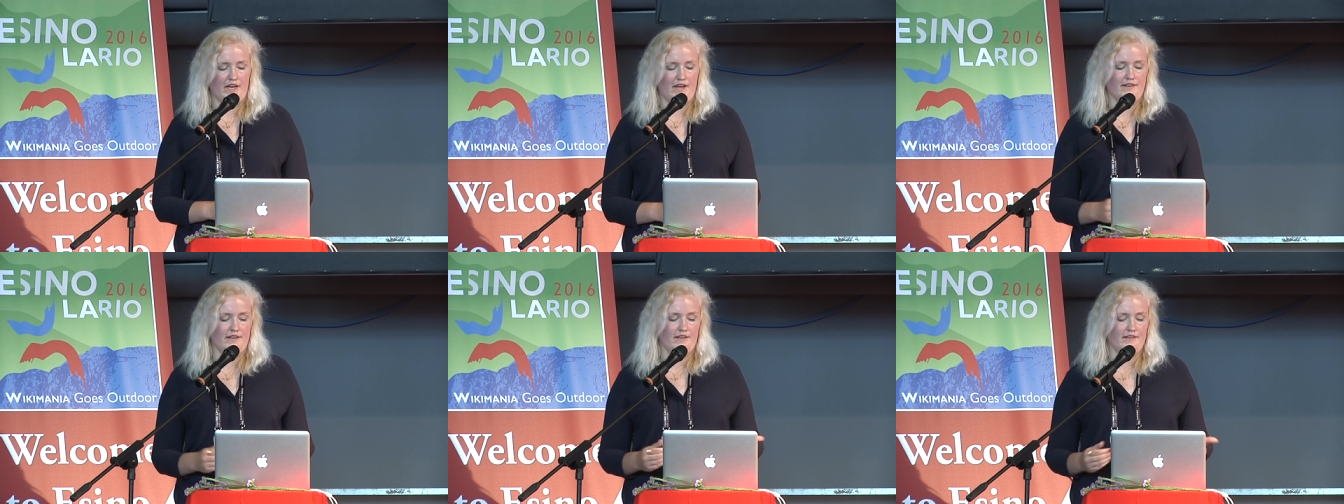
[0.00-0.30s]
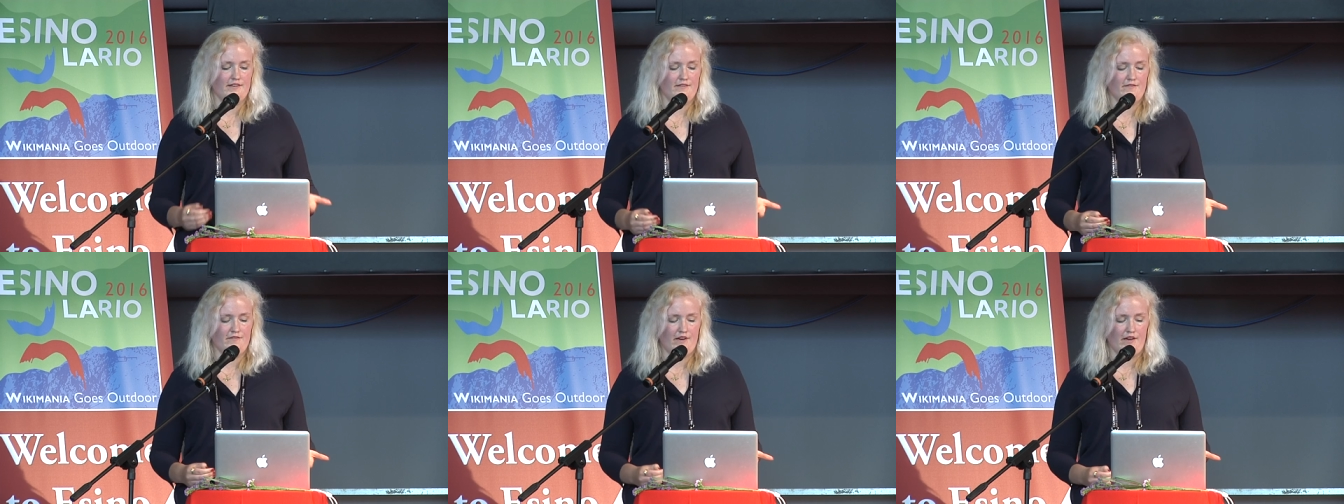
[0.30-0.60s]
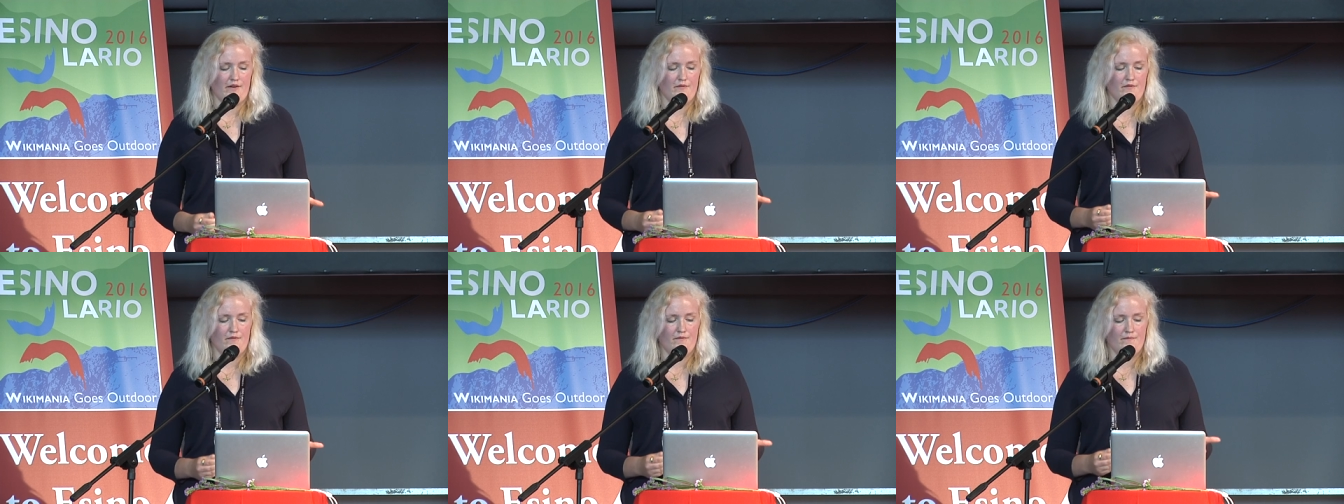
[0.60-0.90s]

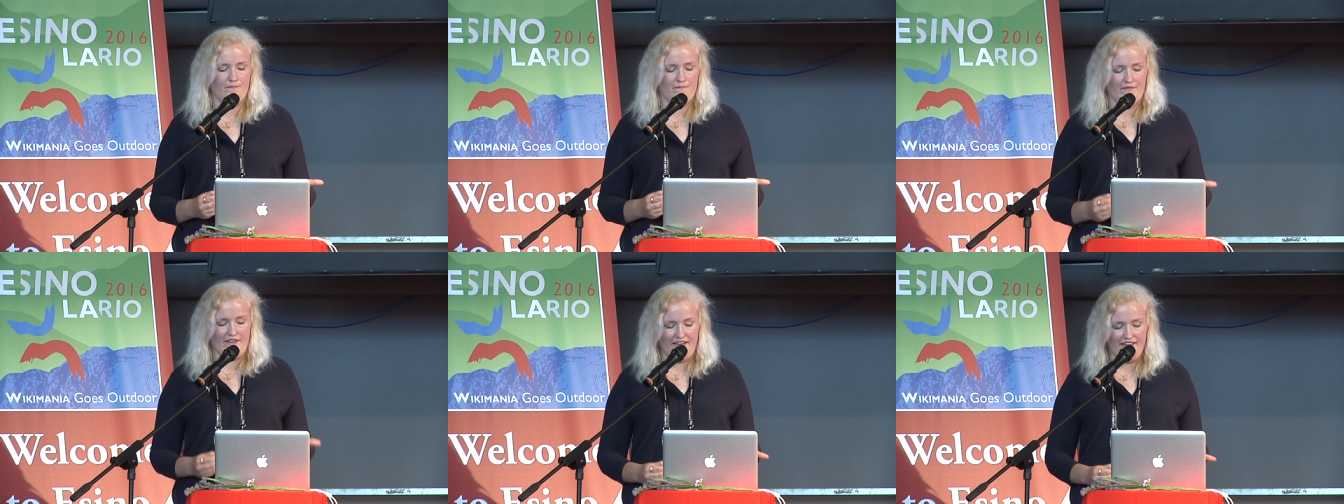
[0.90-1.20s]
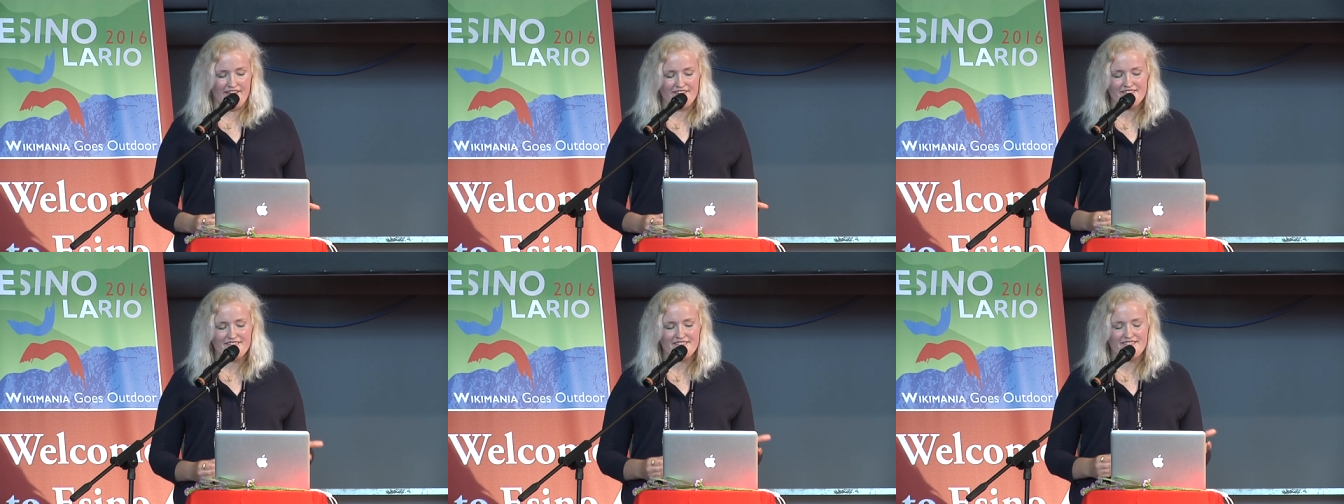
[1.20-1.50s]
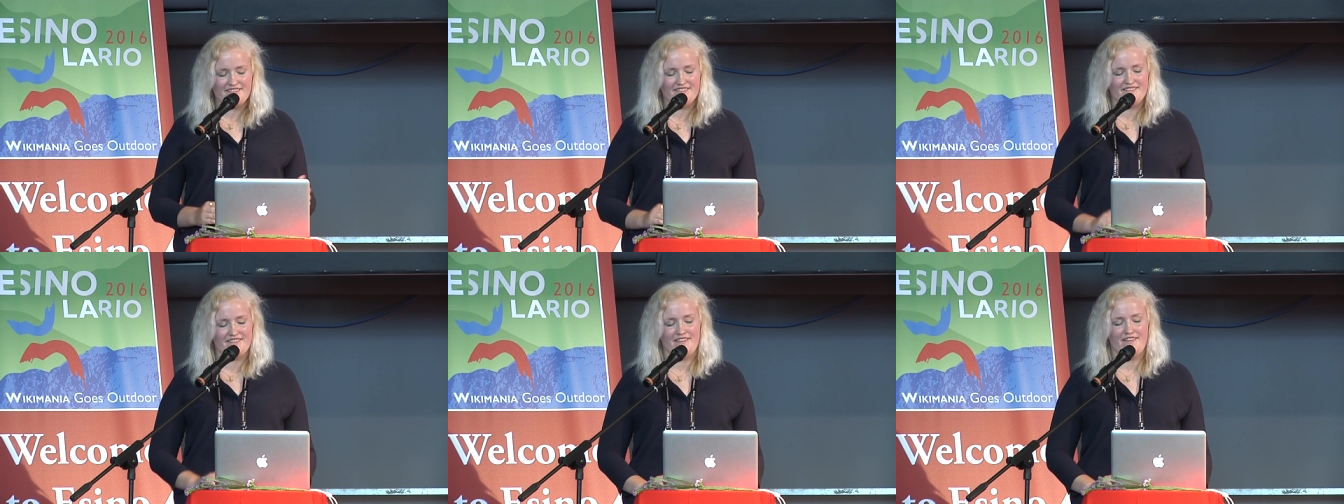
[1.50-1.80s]
identify
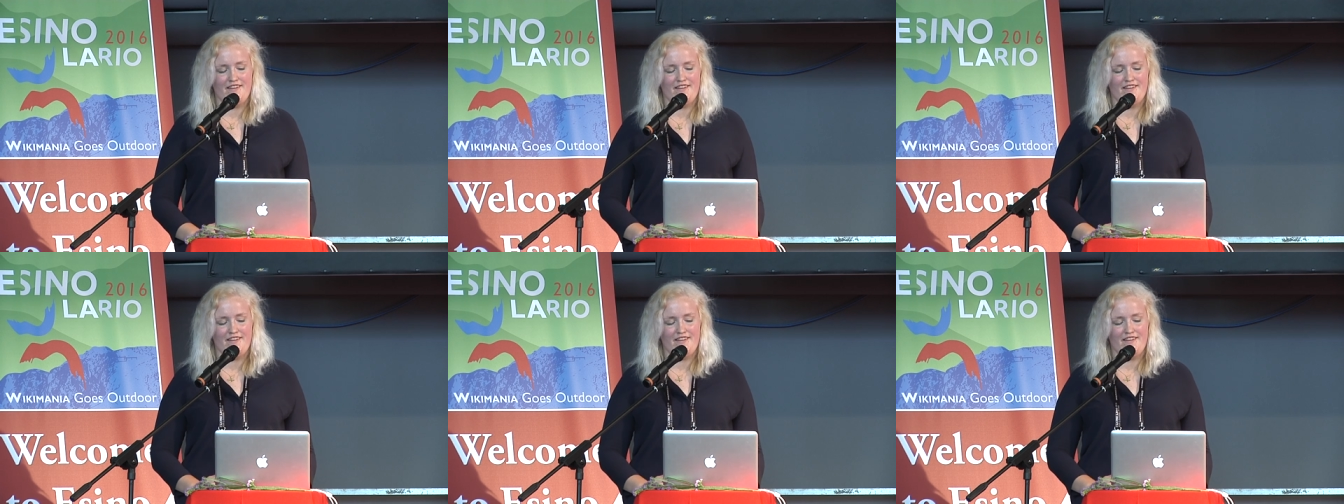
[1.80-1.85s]
as.